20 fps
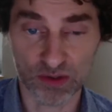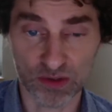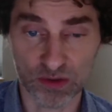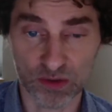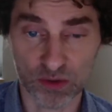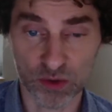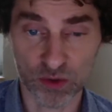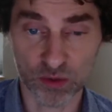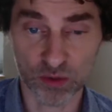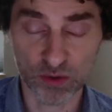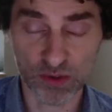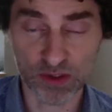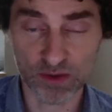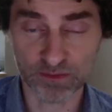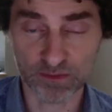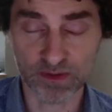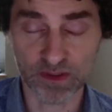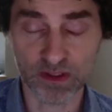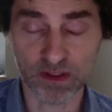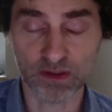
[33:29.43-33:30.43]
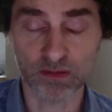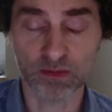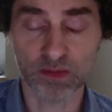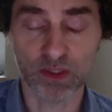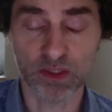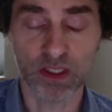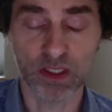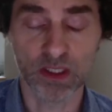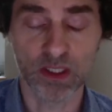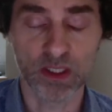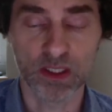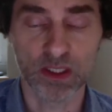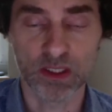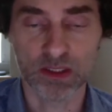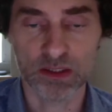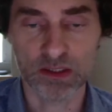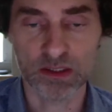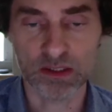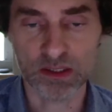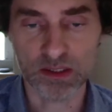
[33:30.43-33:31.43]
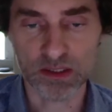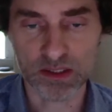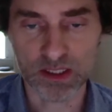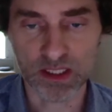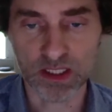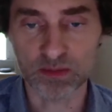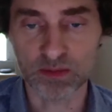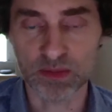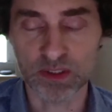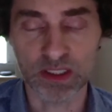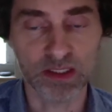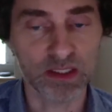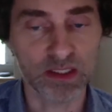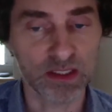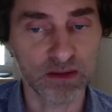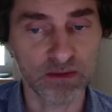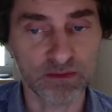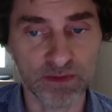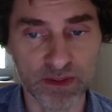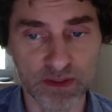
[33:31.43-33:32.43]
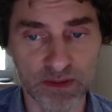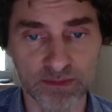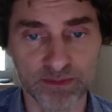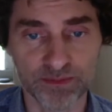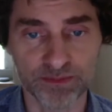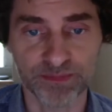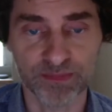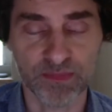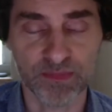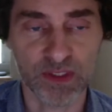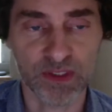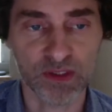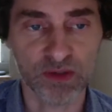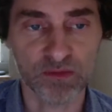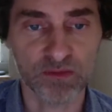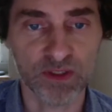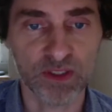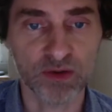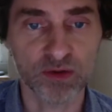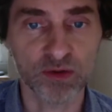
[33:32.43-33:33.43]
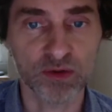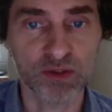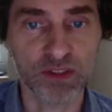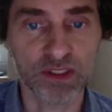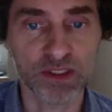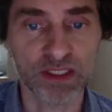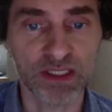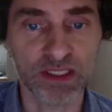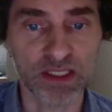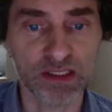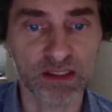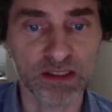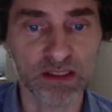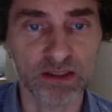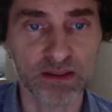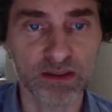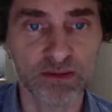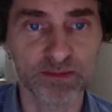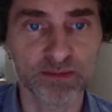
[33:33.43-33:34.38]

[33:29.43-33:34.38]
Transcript: source of their disease can be identified. So when you go to the next slide.